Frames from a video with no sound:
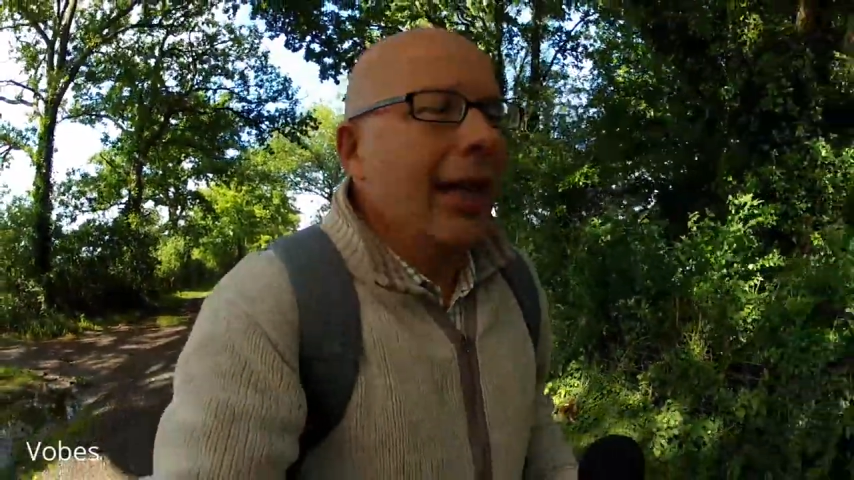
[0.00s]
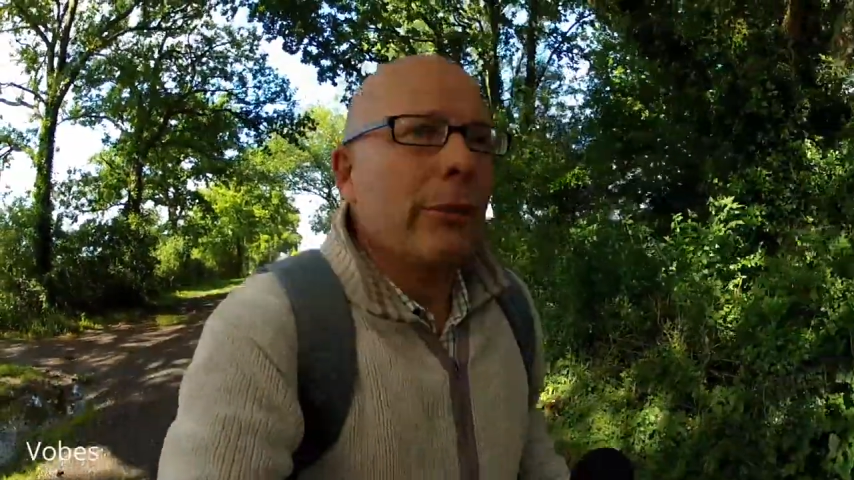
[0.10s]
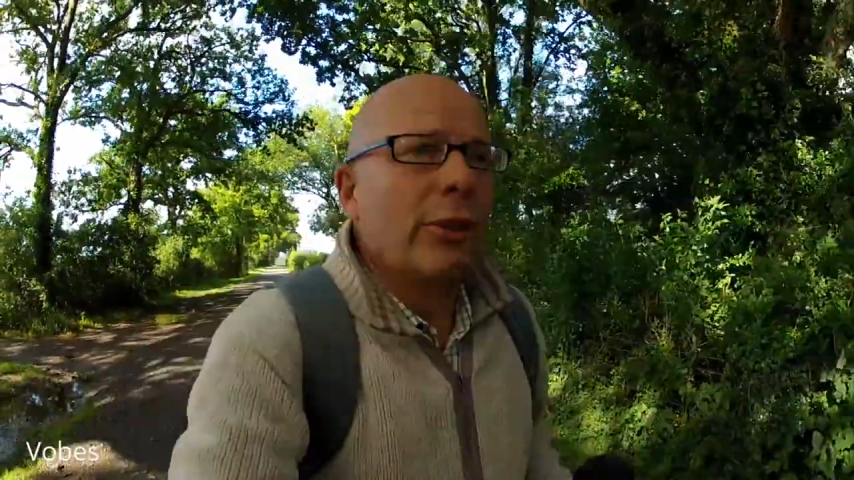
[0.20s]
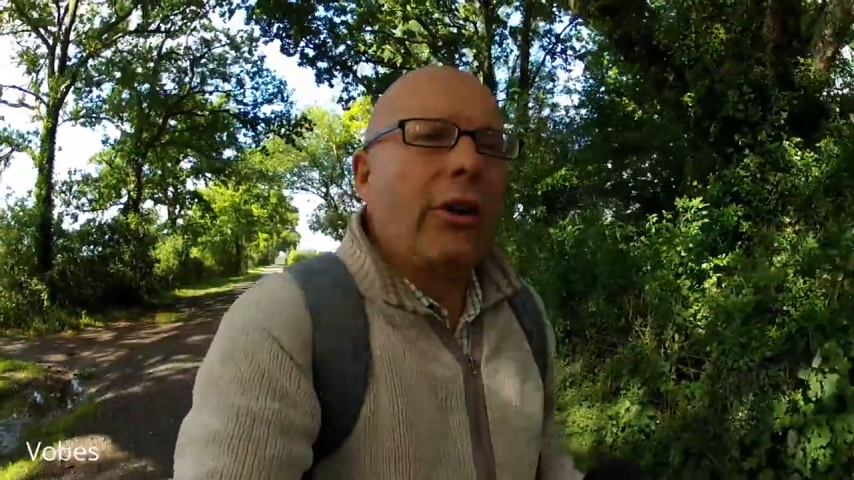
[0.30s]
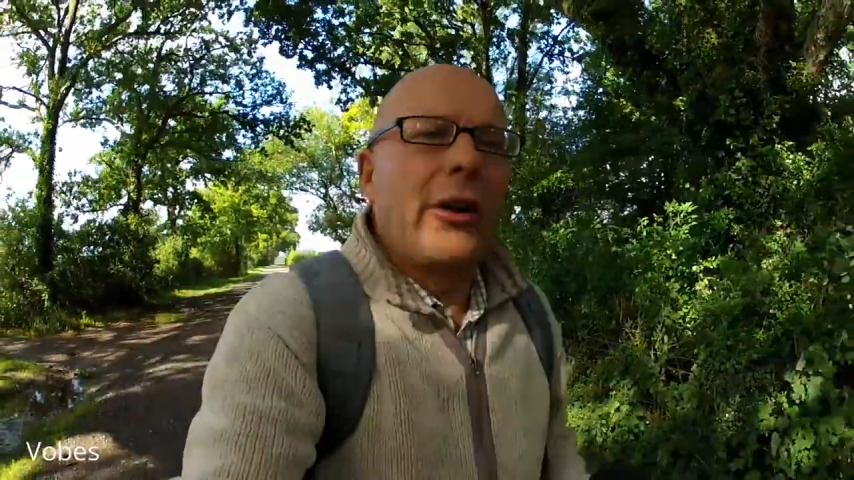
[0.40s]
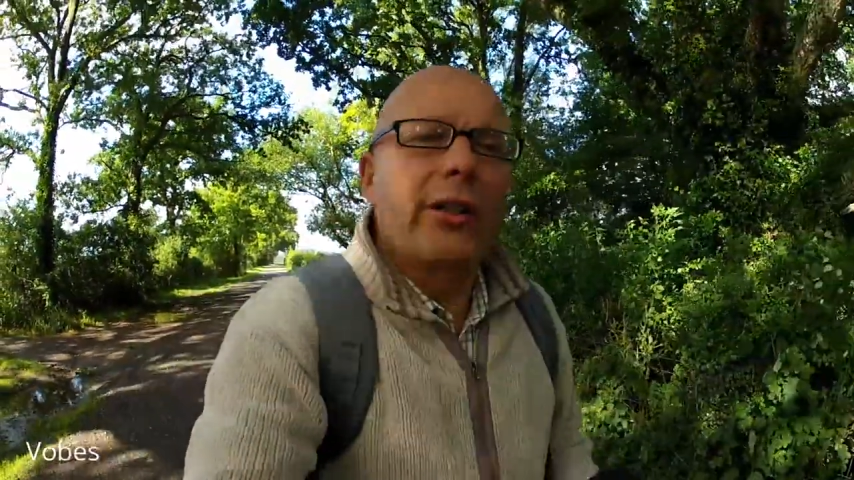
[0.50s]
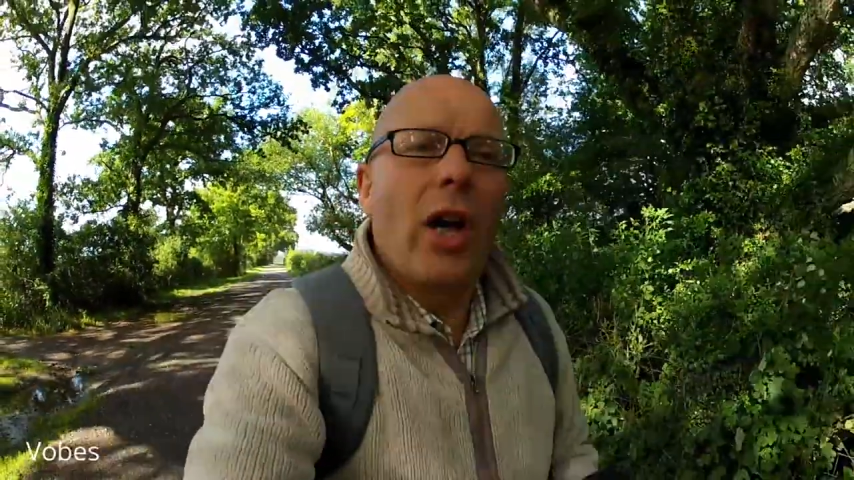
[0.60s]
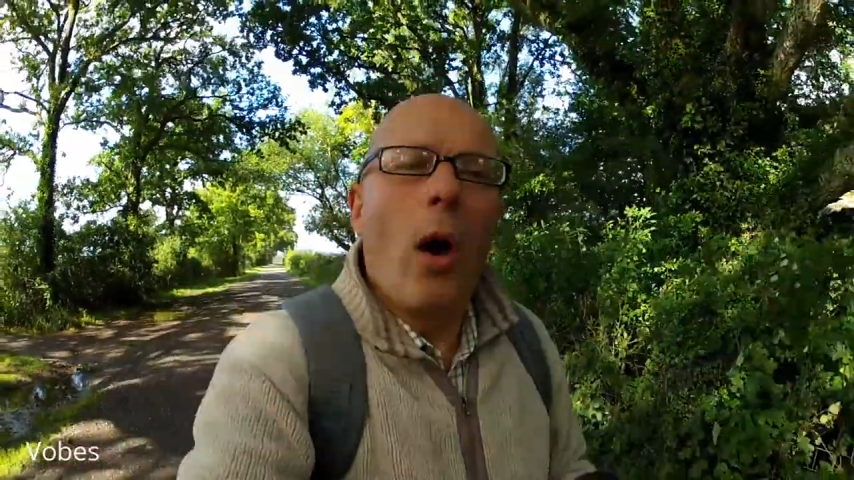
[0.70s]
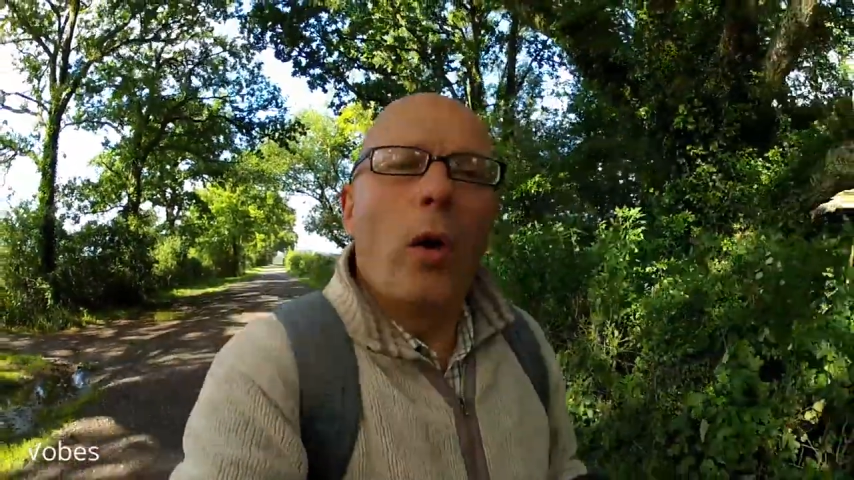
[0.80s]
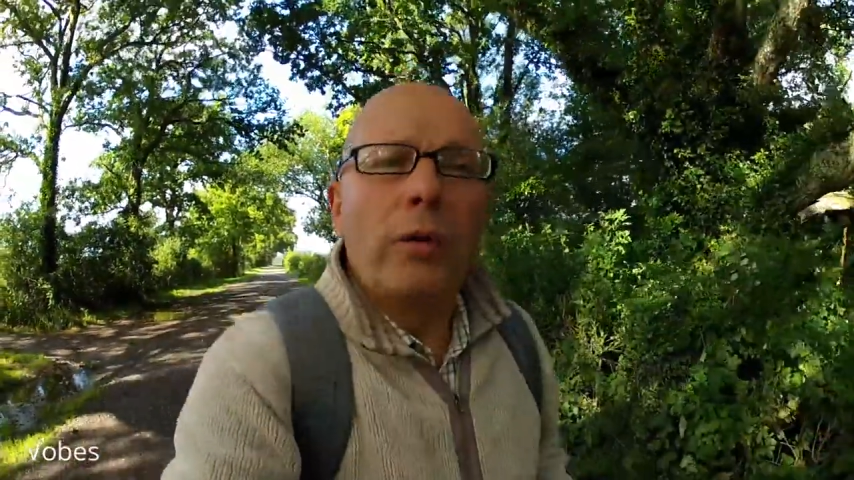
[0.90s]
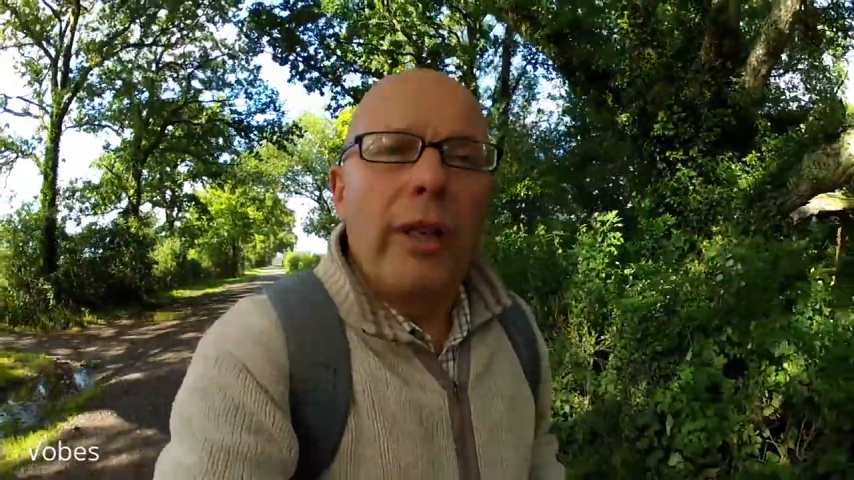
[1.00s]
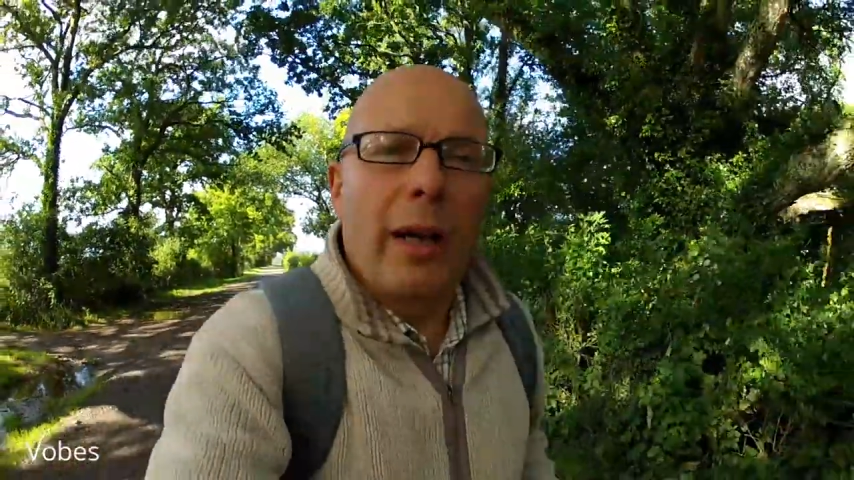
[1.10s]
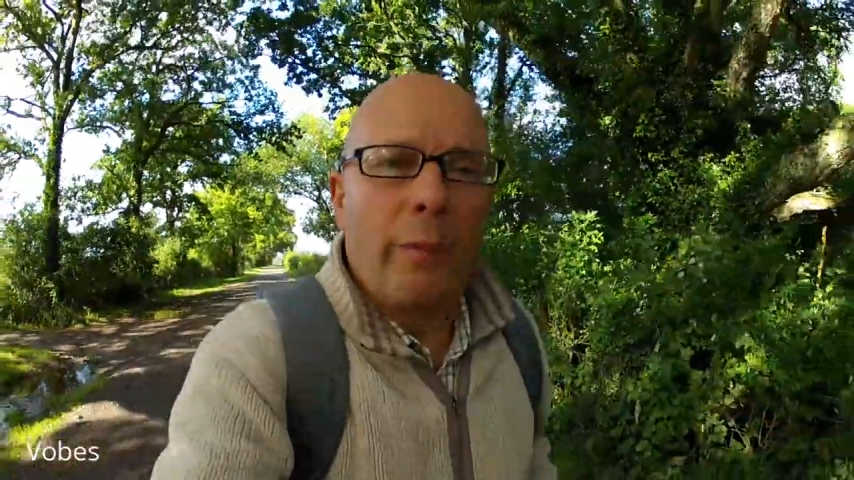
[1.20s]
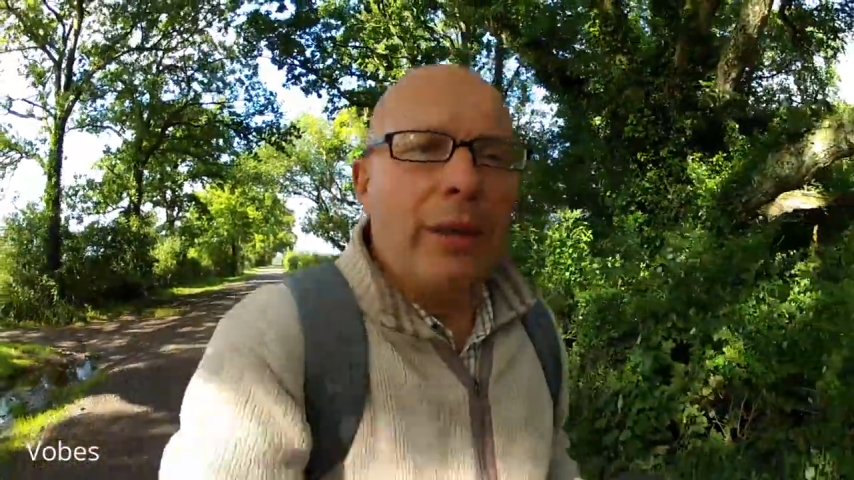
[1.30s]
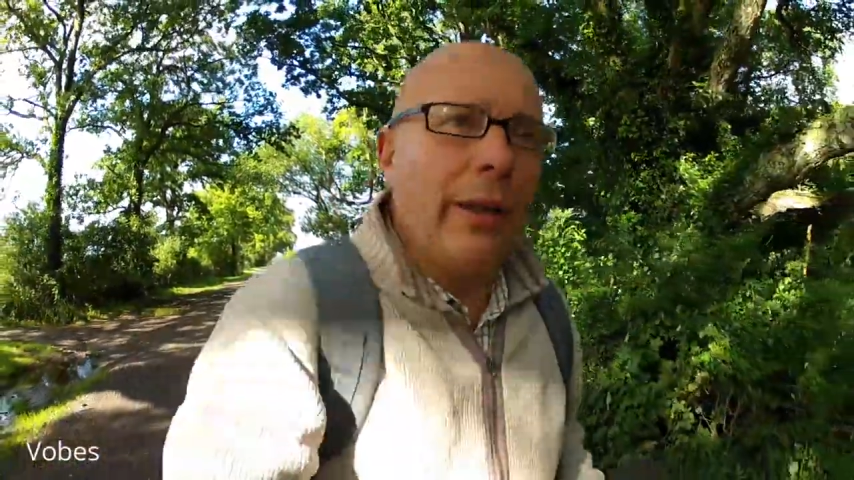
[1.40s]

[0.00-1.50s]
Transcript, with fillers: He was going to hold up